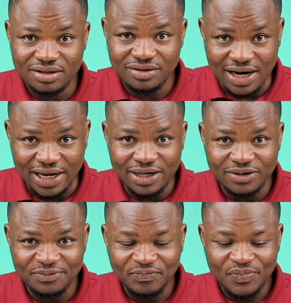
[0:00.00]
right?
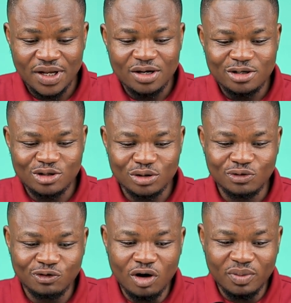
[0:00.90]
So
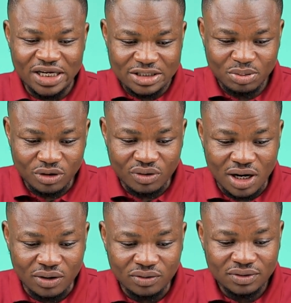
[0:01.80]
to form its
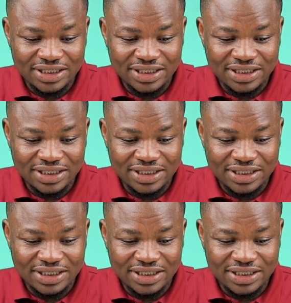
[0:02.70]
plural,